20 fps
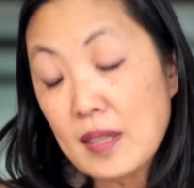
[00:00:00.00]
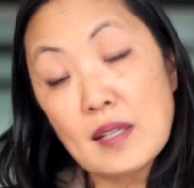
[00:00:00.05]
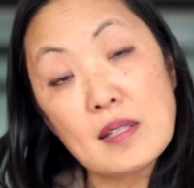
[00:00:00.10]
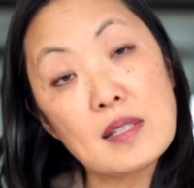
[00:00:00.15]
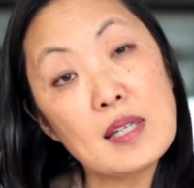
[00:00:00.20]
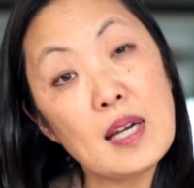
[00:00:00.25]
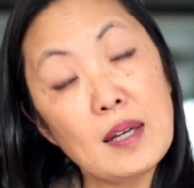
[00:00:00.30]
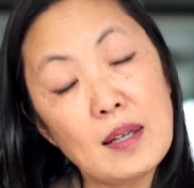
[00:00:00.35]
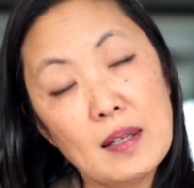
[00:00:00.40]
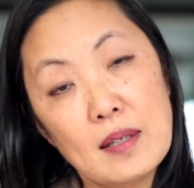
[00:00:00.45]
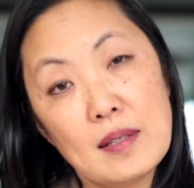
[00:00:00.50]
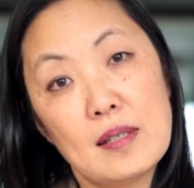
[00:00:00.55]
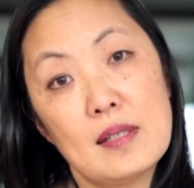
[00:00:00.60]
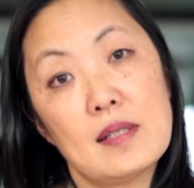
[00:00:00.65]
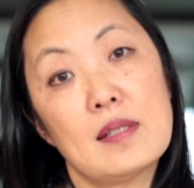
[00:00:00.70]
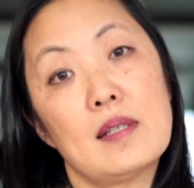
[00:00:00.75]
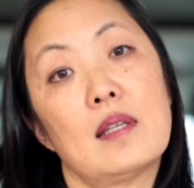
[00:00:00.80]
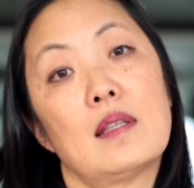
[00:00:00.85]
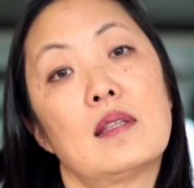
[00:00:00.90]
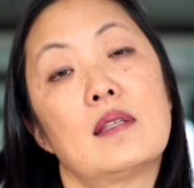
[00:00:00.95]
The second
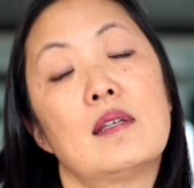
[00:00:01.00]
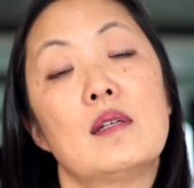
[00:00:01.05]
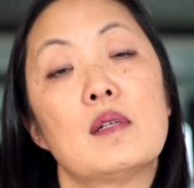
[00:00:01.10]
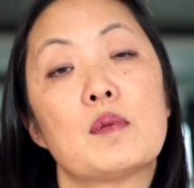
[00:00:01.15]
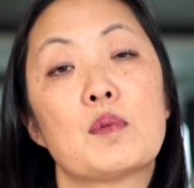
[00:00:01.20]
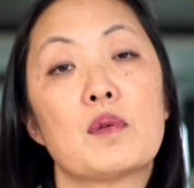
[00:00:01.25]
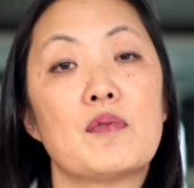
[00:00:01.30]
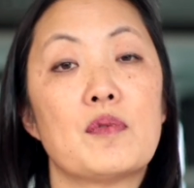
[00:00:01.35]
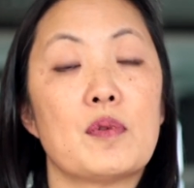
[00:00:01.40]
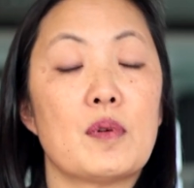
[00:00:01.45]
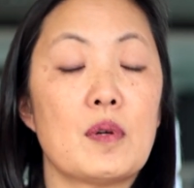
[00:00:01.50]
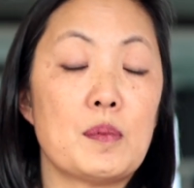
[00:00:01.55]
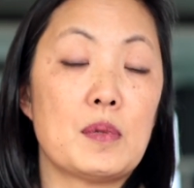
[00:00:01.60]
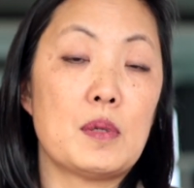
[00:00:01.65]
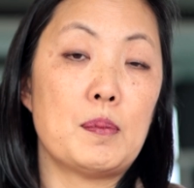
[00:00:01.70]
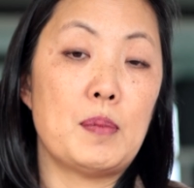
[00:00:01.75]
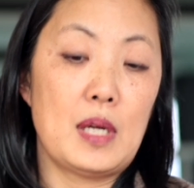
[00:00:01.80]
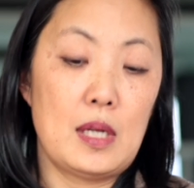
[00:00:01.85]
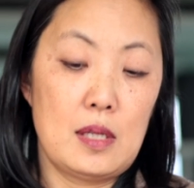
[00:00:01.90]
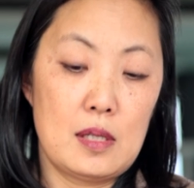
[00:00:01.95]
is that these
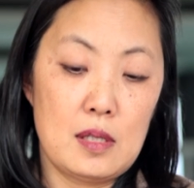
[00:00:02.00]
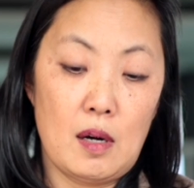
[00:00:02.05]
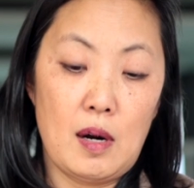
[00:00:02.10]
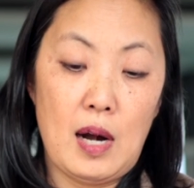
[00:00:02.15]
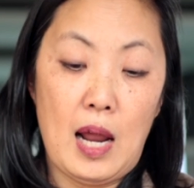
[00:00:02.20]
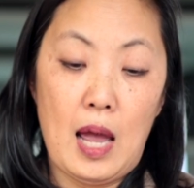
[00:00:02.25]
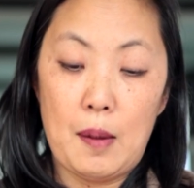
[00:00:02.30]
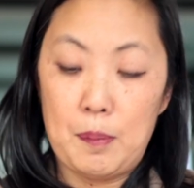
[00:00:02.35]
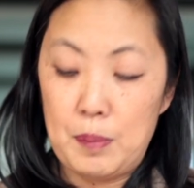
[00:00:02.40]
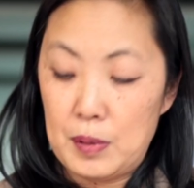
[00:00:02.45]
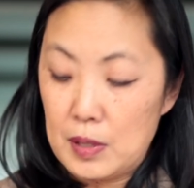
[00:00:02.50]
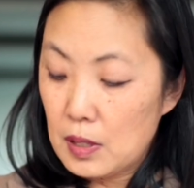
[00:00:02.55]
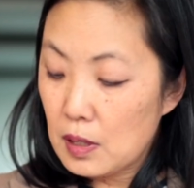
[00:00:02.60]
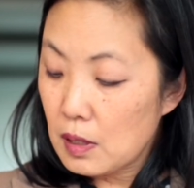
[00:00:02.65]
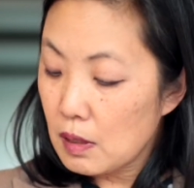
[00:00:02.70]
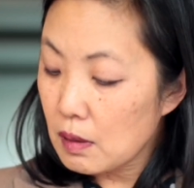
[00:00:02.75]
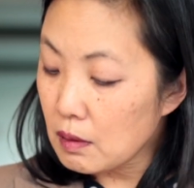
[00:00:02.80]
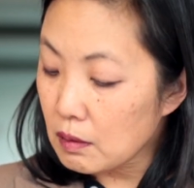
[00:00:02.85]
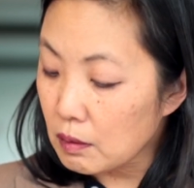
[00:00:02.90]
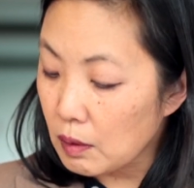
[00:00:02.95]
reform debates are
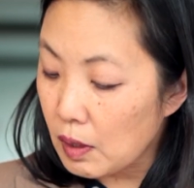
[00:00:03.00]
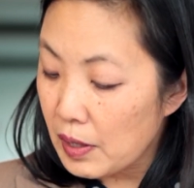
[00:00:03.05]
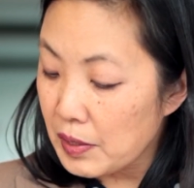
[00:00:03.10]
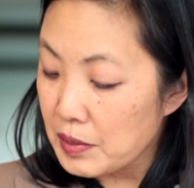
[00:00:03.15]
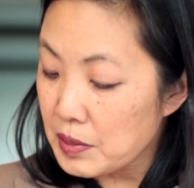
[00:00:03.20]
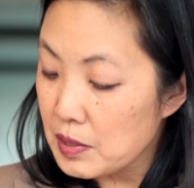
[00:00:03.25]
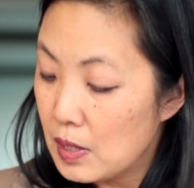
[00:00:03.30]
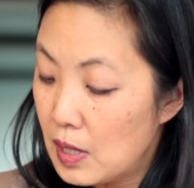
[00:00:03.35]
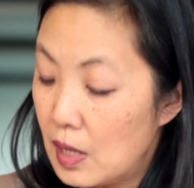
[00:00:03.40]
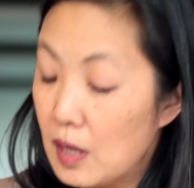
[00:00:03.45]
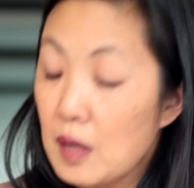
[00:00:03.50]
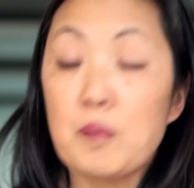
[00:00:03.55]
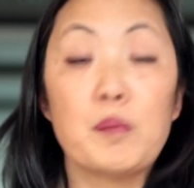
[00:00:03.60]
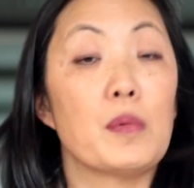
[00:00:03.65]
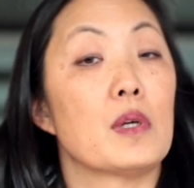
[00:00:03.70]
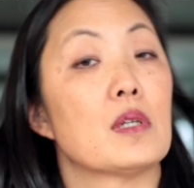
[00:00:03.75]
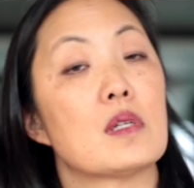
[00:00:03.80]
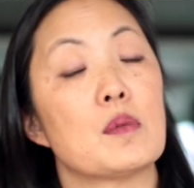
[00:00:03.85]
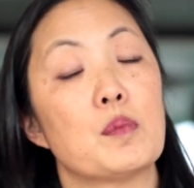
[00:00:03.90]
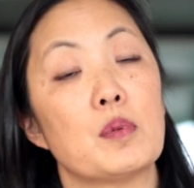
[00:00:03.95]
happening across
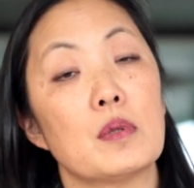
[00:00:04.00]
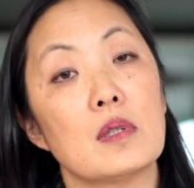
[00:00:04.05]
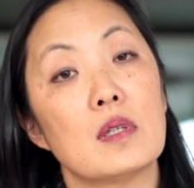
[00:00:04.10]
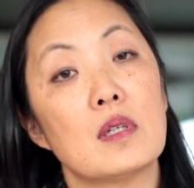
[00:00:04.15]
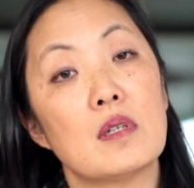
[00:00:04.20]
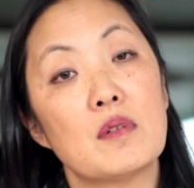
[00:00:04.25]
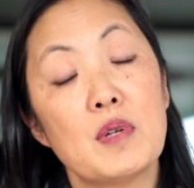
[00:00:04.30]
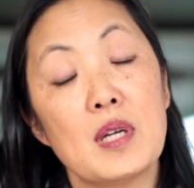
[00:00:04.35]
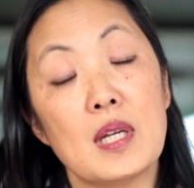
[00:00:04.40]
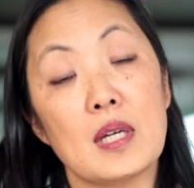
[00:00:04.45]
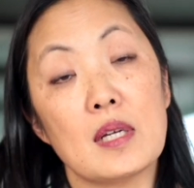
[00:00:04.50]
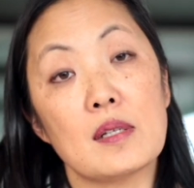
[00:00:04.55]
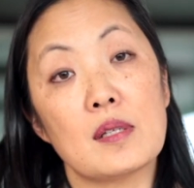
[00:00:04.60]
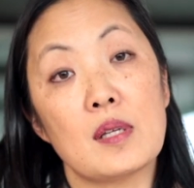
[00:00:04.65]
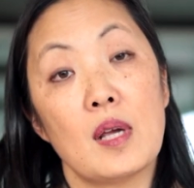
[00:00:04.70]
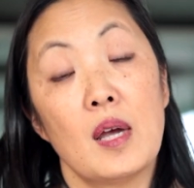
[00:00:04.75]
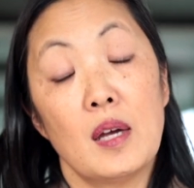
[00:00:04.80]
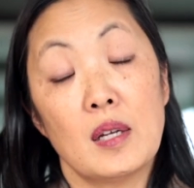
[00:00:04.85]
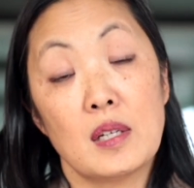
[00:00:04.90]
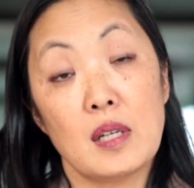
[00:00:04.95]
multiple
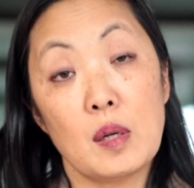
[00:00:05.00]
arenas.